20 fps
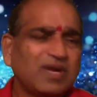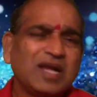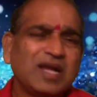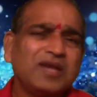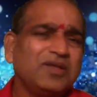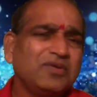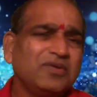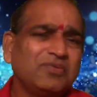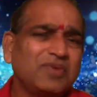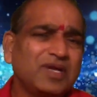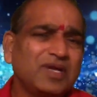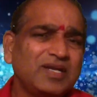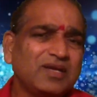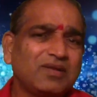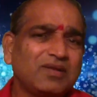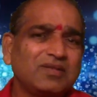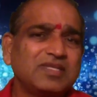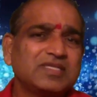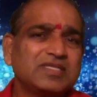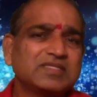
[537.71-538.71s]
And so,
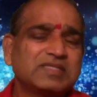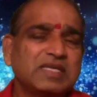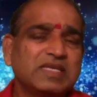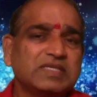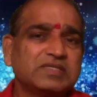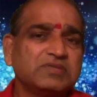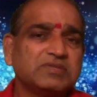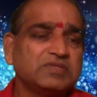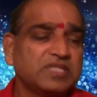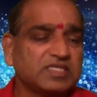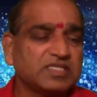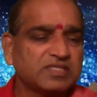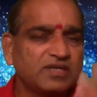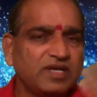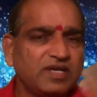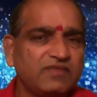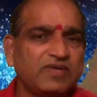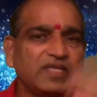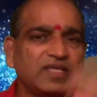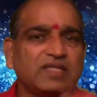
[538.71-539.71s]
why do you
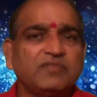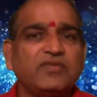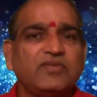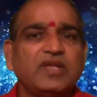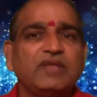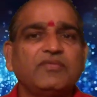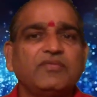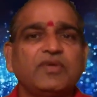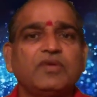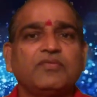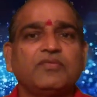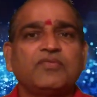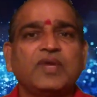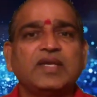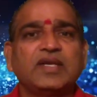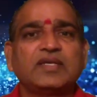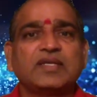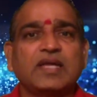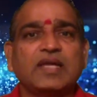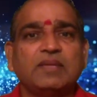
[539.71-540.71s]
worry all these things? You just
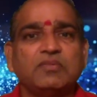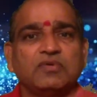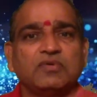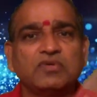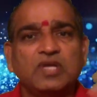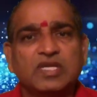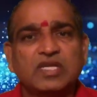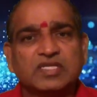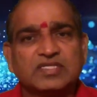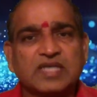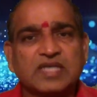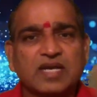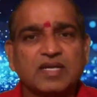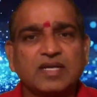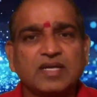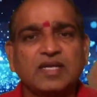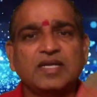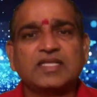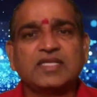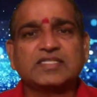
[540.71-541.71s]
read Vedam whenever you
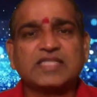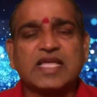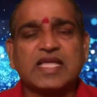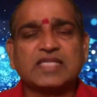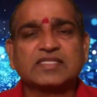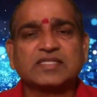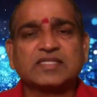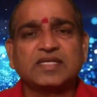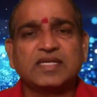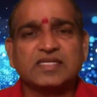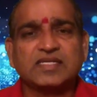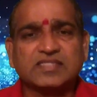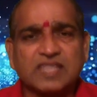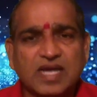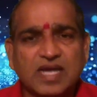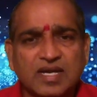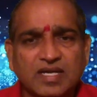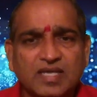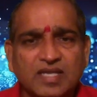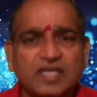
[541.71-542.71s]
find time. You
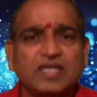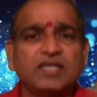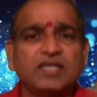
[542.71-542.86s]
start learning